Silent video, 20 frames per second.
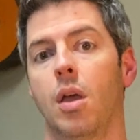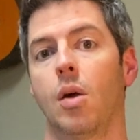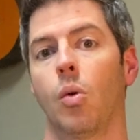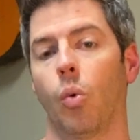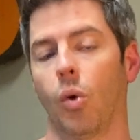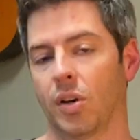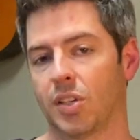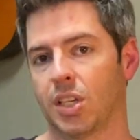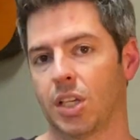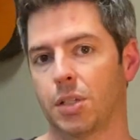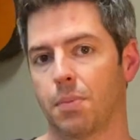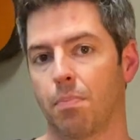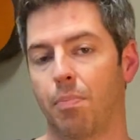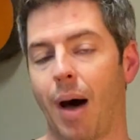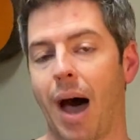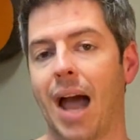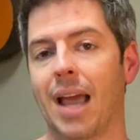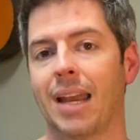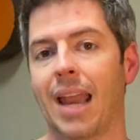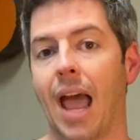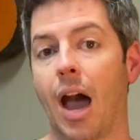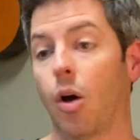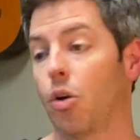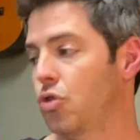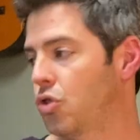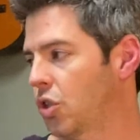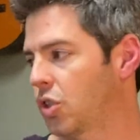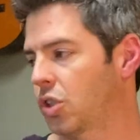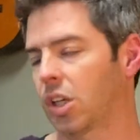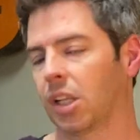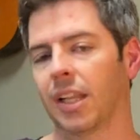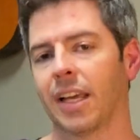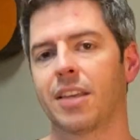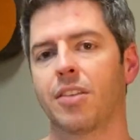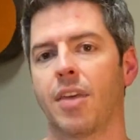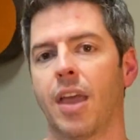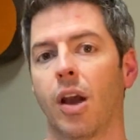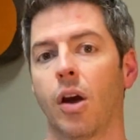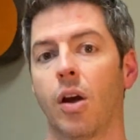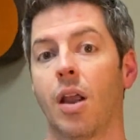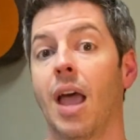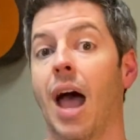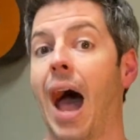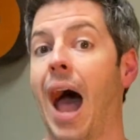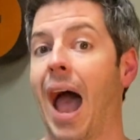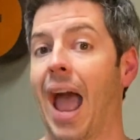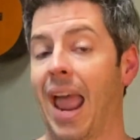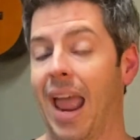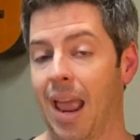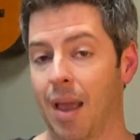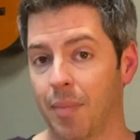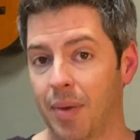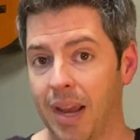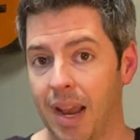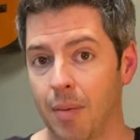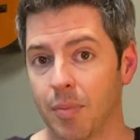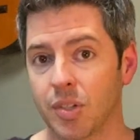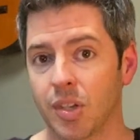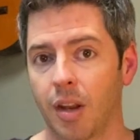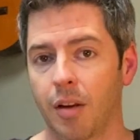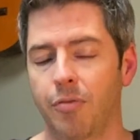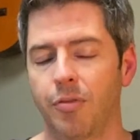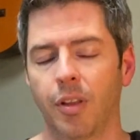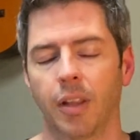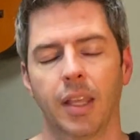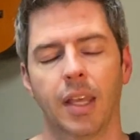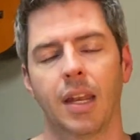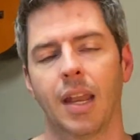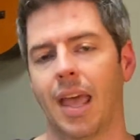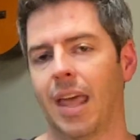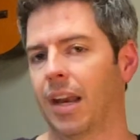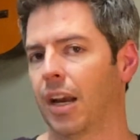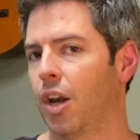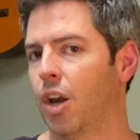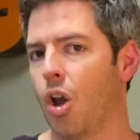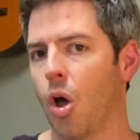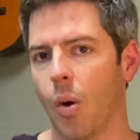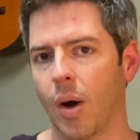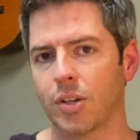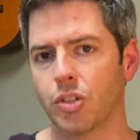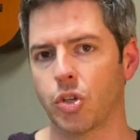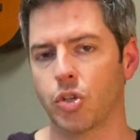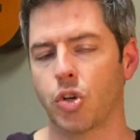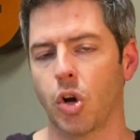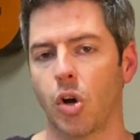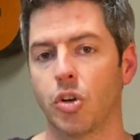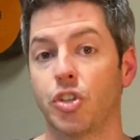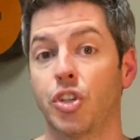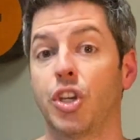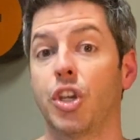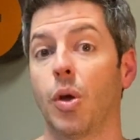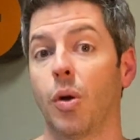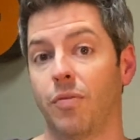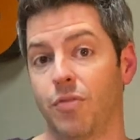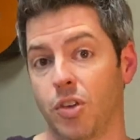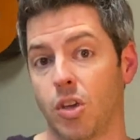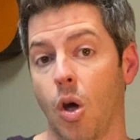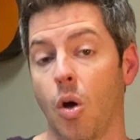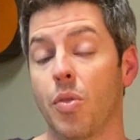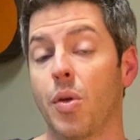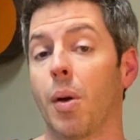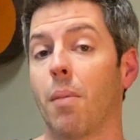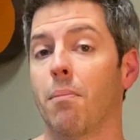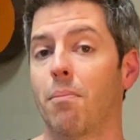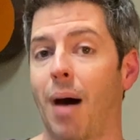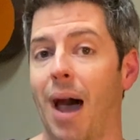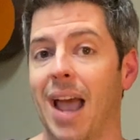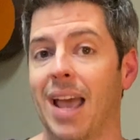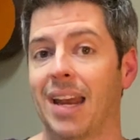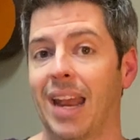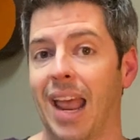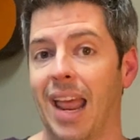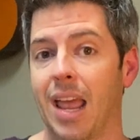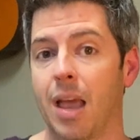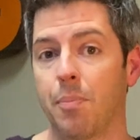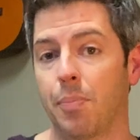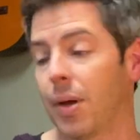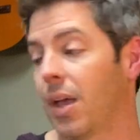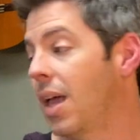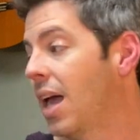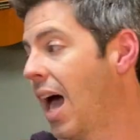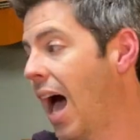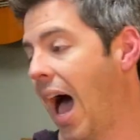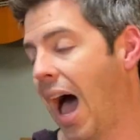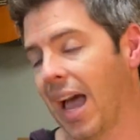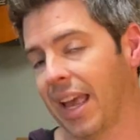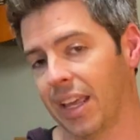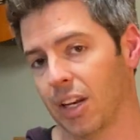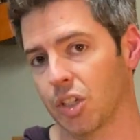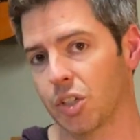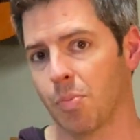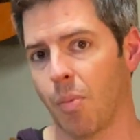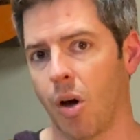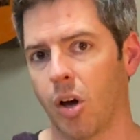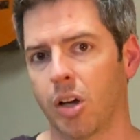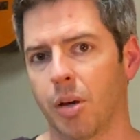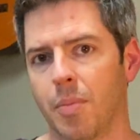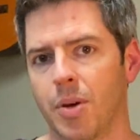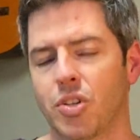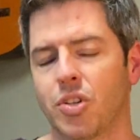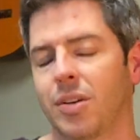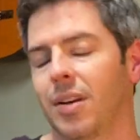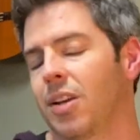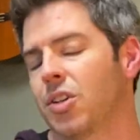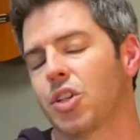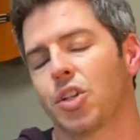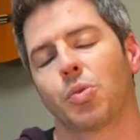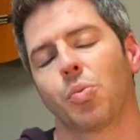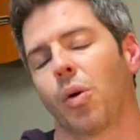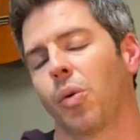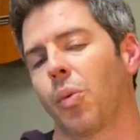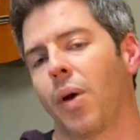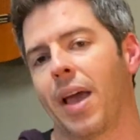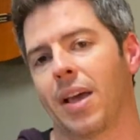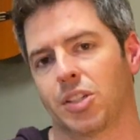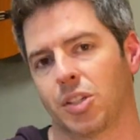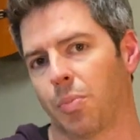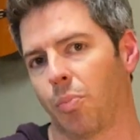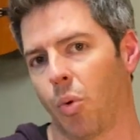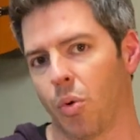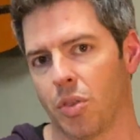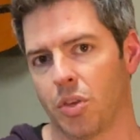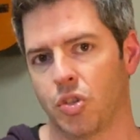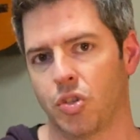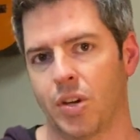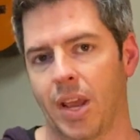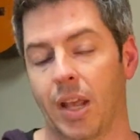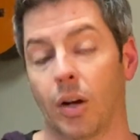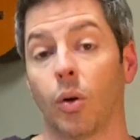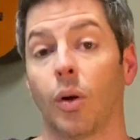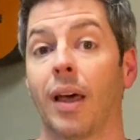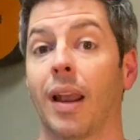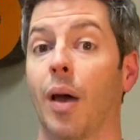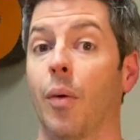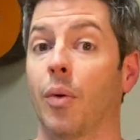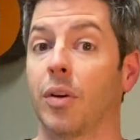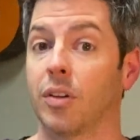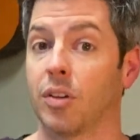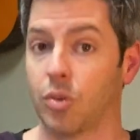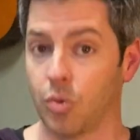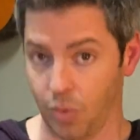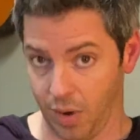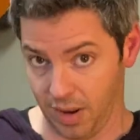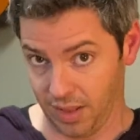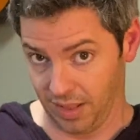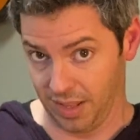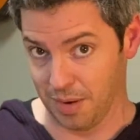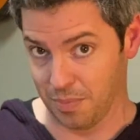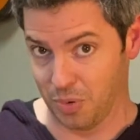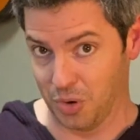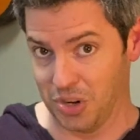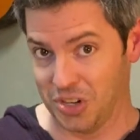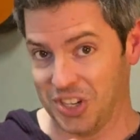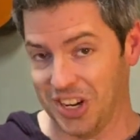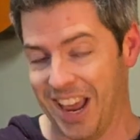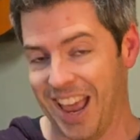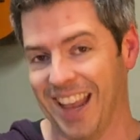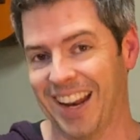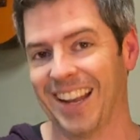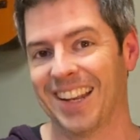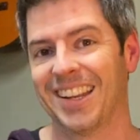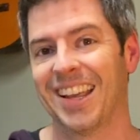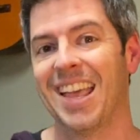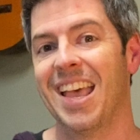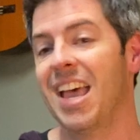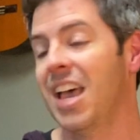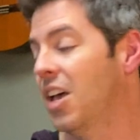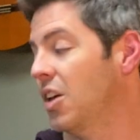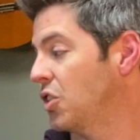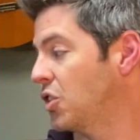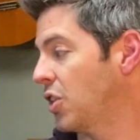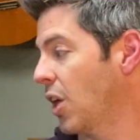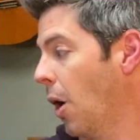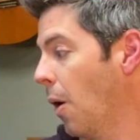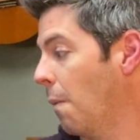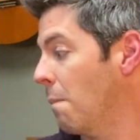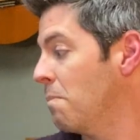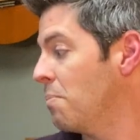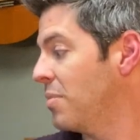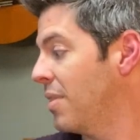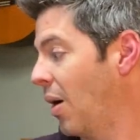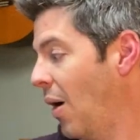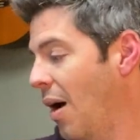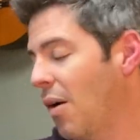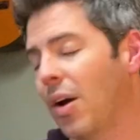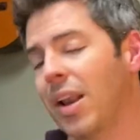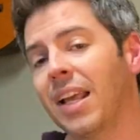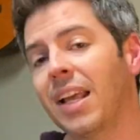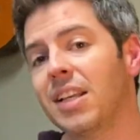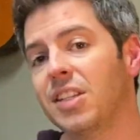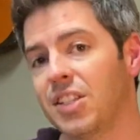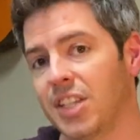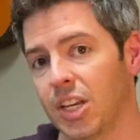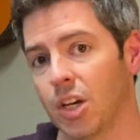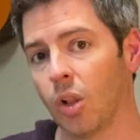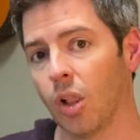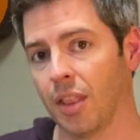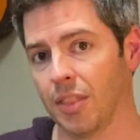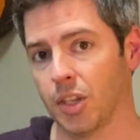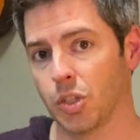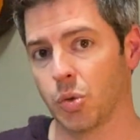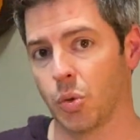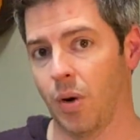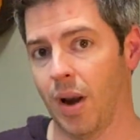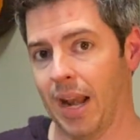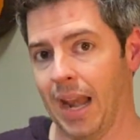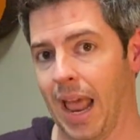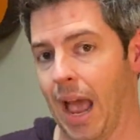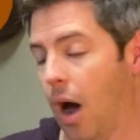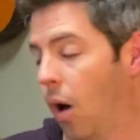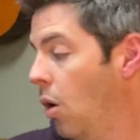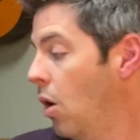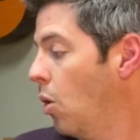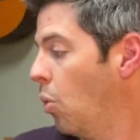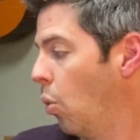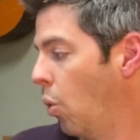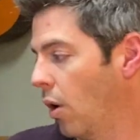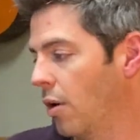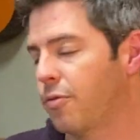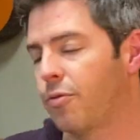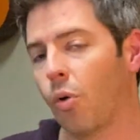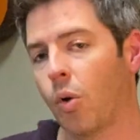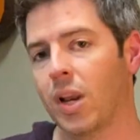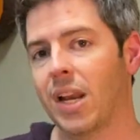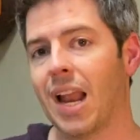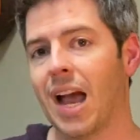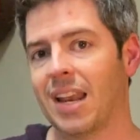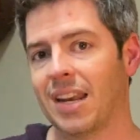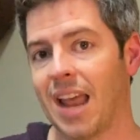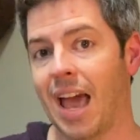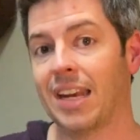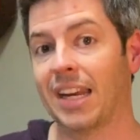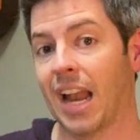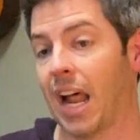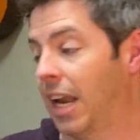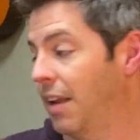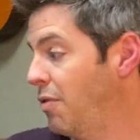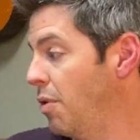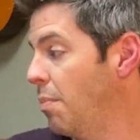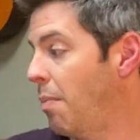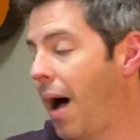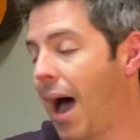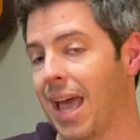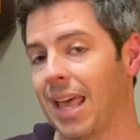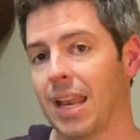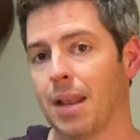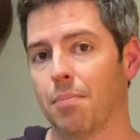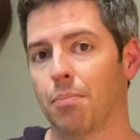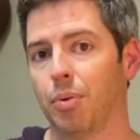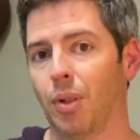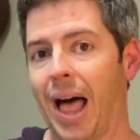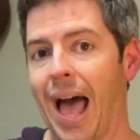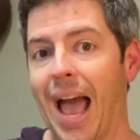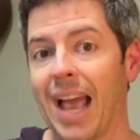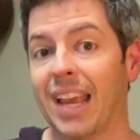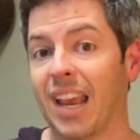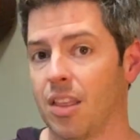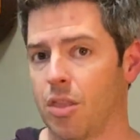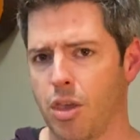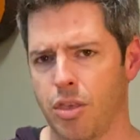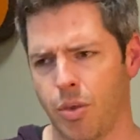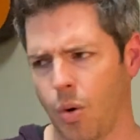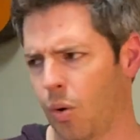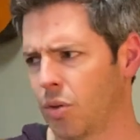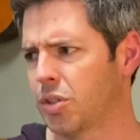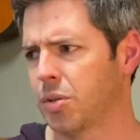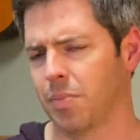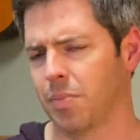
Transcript: where it says buy now, just click there. I am an Amazon affiliate and at no extra charge to you. If you go there and buy an amp, I get a small commission. It's just one way I support this channel and I would greatly appreciate it. So they're running a deal on this one right now, $149.99 if you buy it in black and they throw in some